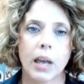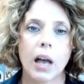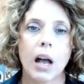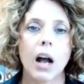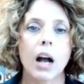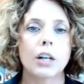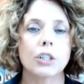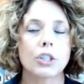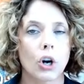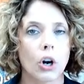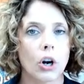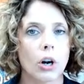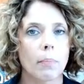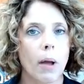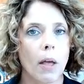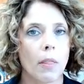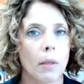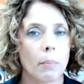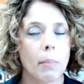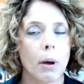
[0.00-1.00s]
A term on
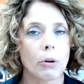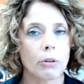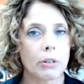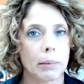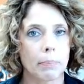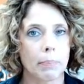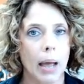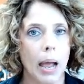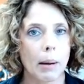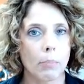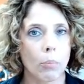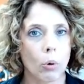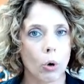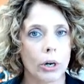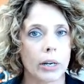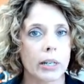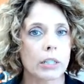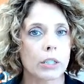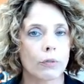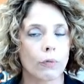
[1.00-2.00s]
the MoDEMPAC board
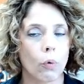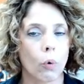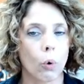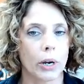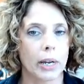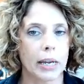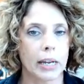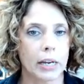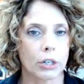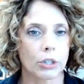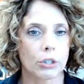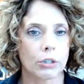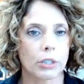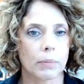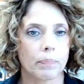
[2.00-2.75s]
is 4 years.